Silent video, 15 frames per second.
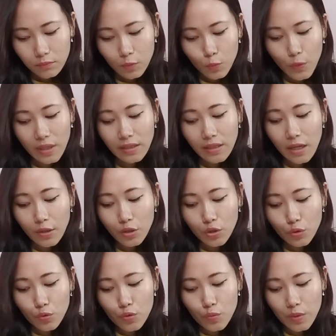When they are
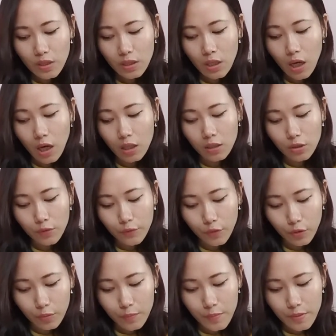used with other
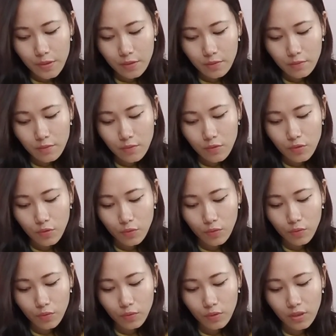verbs,
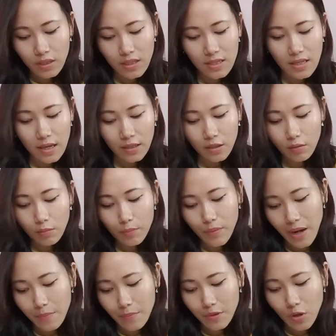so these are your
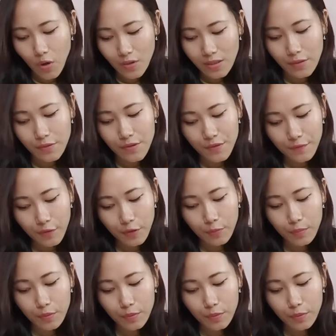primary auxiliaries verb.